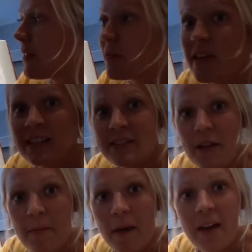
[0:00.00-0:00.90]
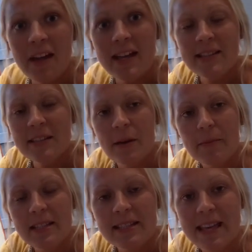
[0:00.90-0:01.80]
this number is
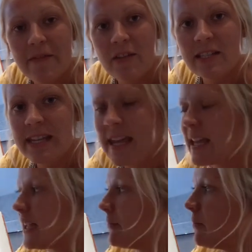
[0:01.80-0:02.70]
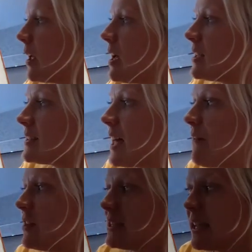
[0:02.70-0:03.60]
number 17.
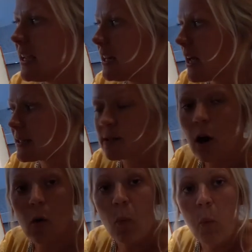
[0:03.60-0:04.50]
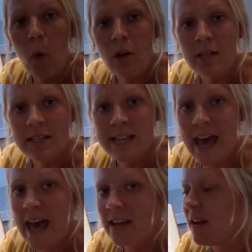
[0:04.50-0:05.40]
17 has got
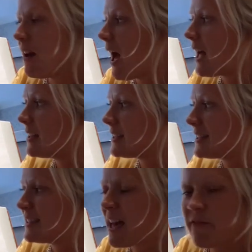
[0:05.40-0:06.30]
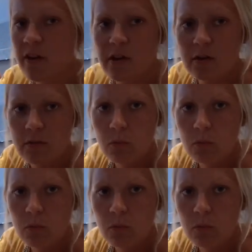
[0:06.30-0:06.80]
110 and 7